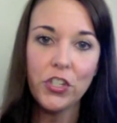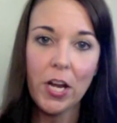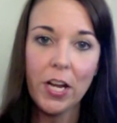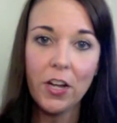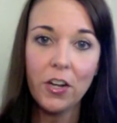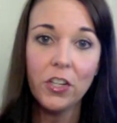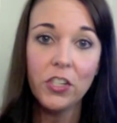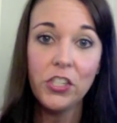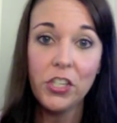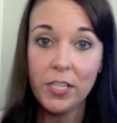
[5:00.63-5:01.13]

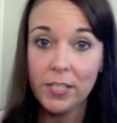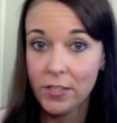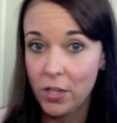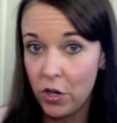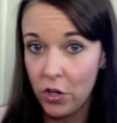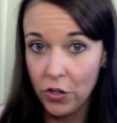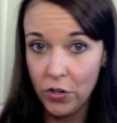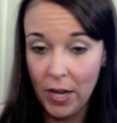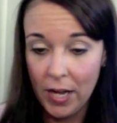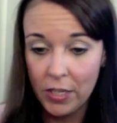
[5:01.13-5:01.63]
Shakeology is
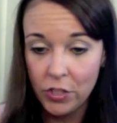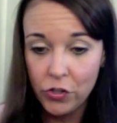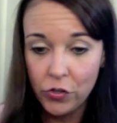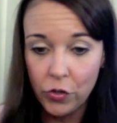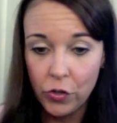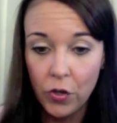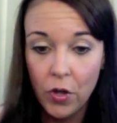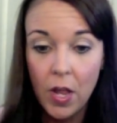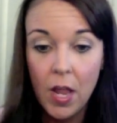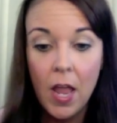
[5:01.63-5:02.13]
all
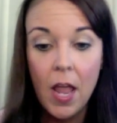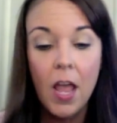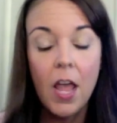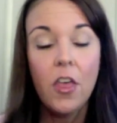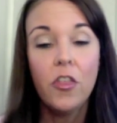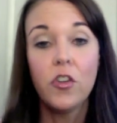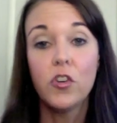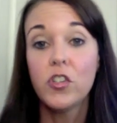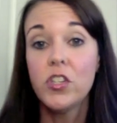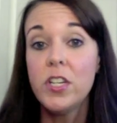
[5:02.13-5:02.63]
natural.
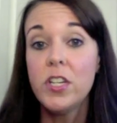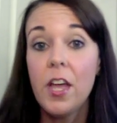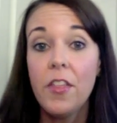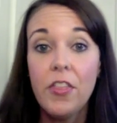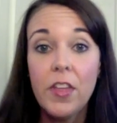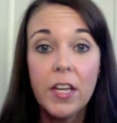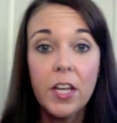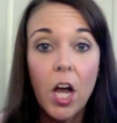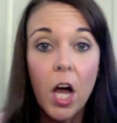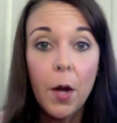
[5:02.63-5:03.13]
There's
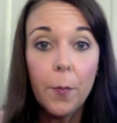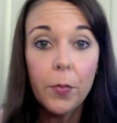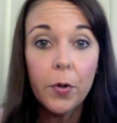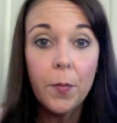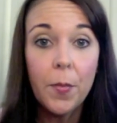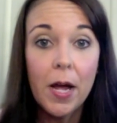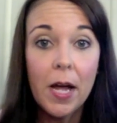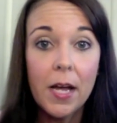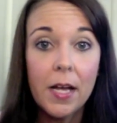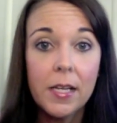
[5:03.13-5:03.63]
nothing
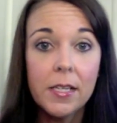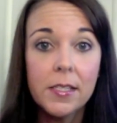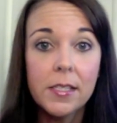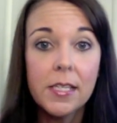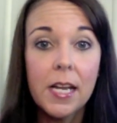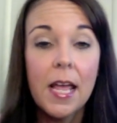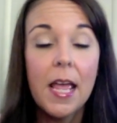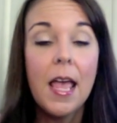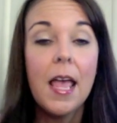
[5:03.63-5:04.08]
compromised.